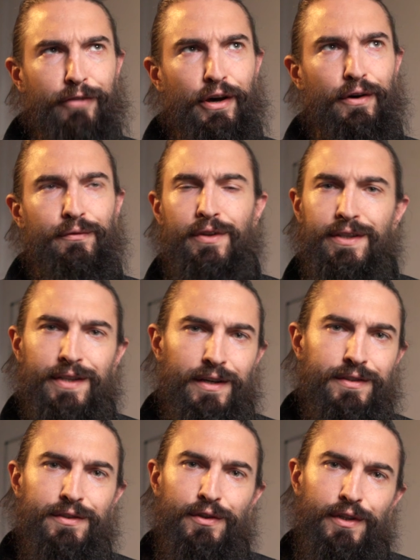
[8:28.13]
oh, this
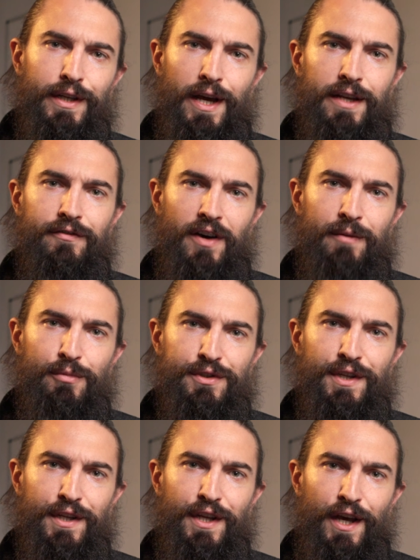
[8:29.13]
house is only
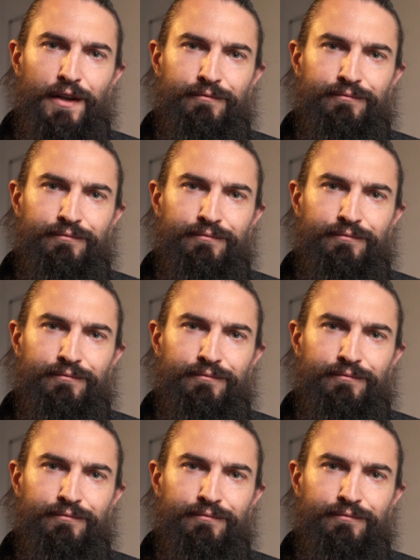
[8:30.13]
95% done.